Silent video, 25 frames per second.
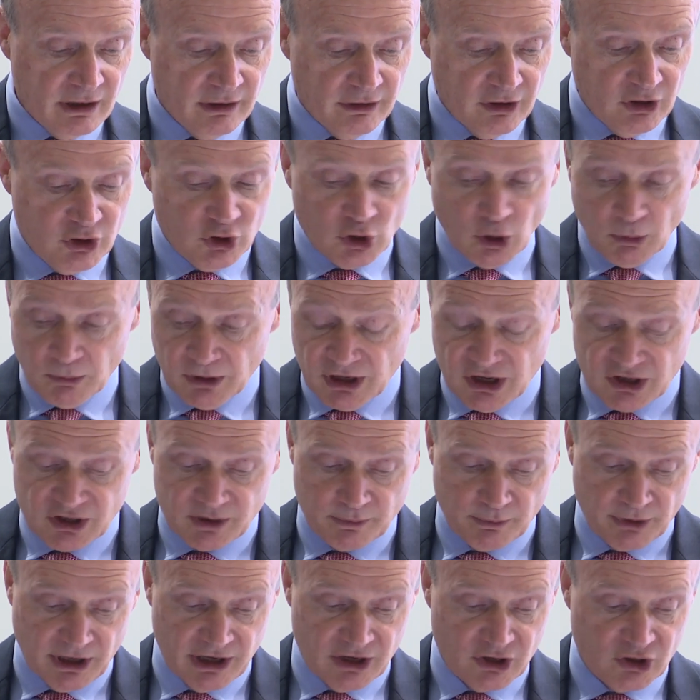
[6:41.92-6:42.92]
The dominant
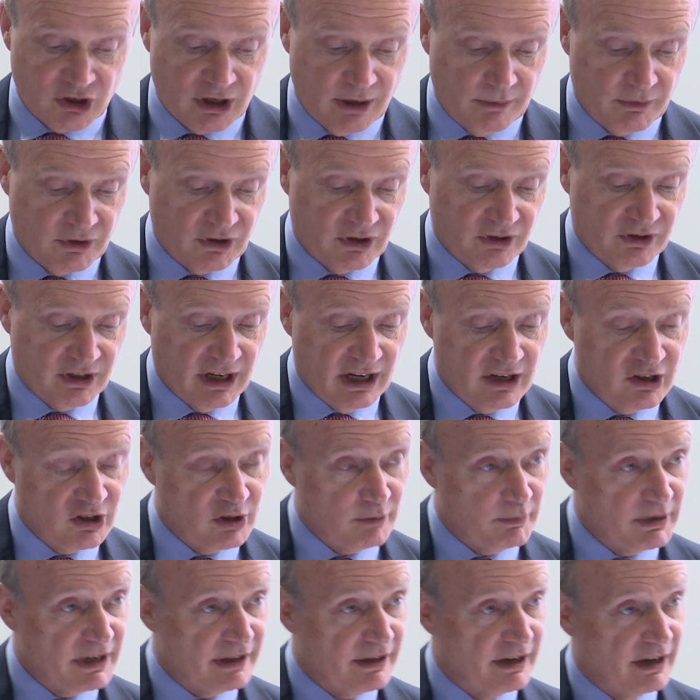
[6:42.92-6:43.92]
apprenticeships tend
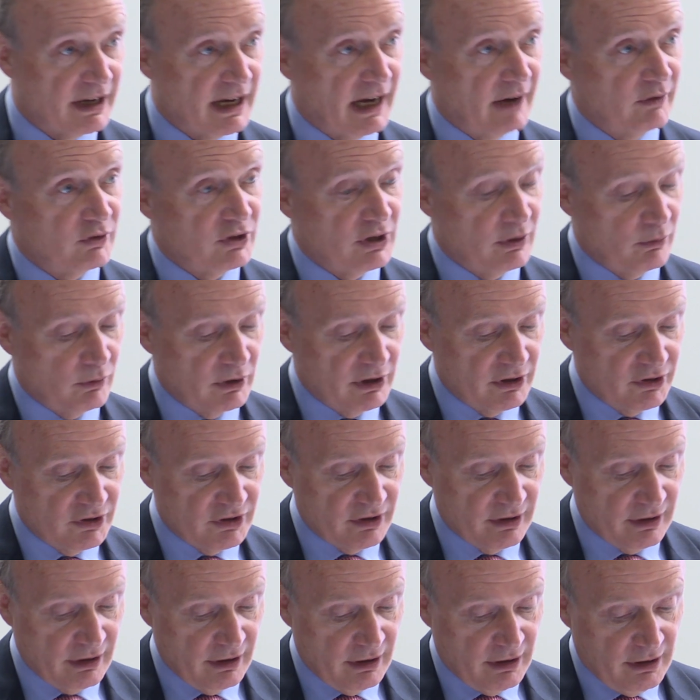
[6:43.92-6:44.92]
to be the accounting
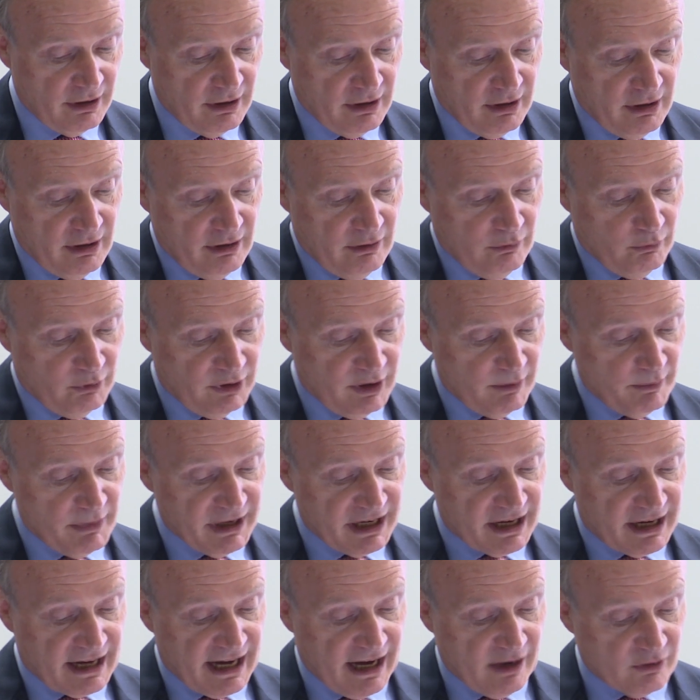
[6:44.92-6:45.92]
ones, with the
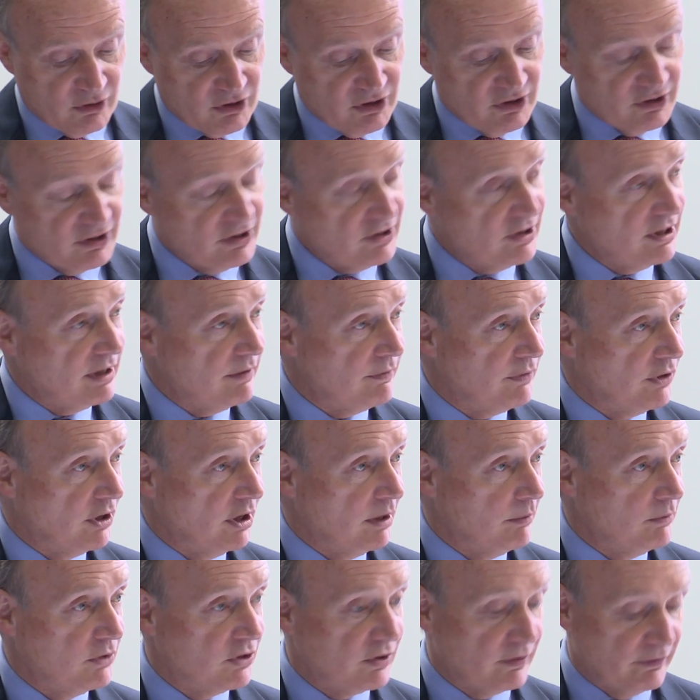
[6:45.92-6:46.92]
big accountancy
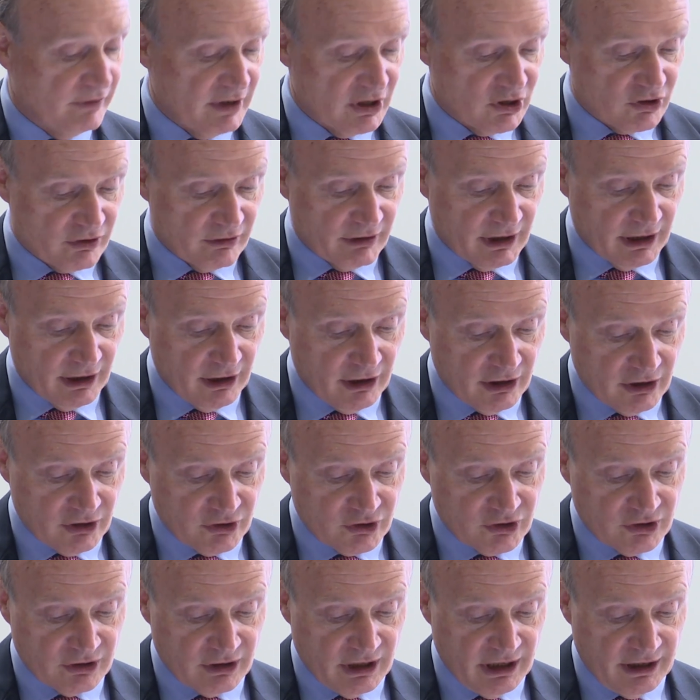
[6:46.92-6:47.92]
firms featuring
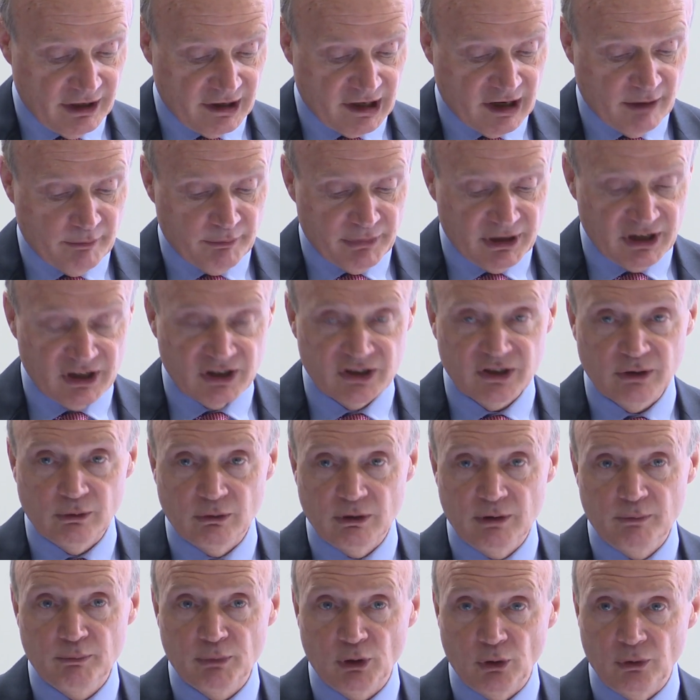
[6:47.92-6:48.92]
large in the companies who
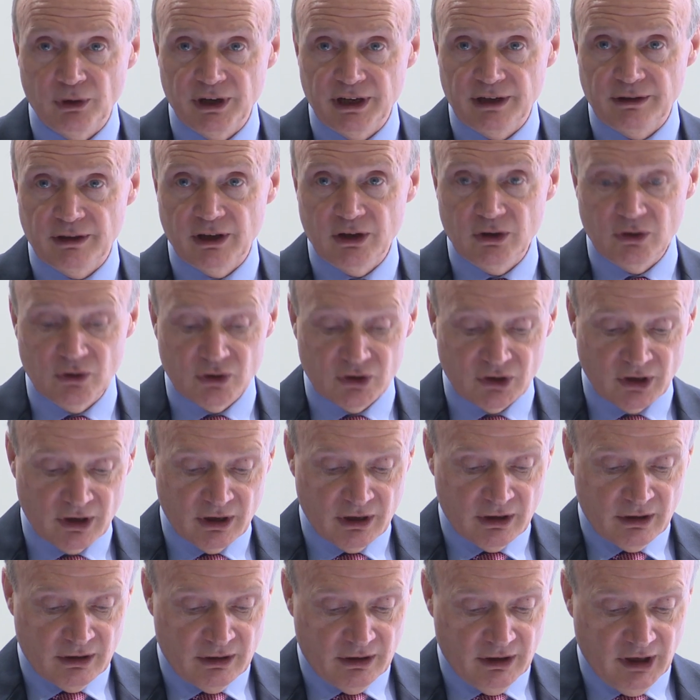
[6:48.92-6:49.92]
are employing those
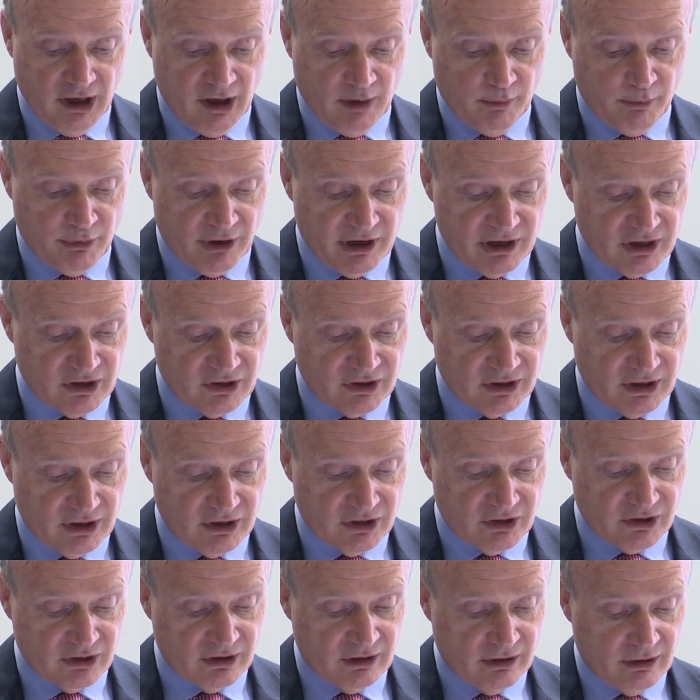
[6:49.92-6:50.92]

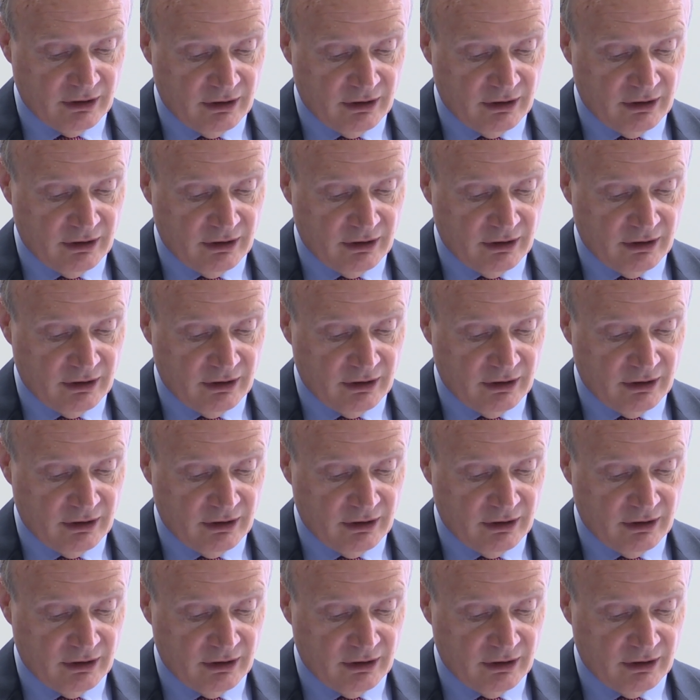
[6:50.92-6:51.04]
apprentices.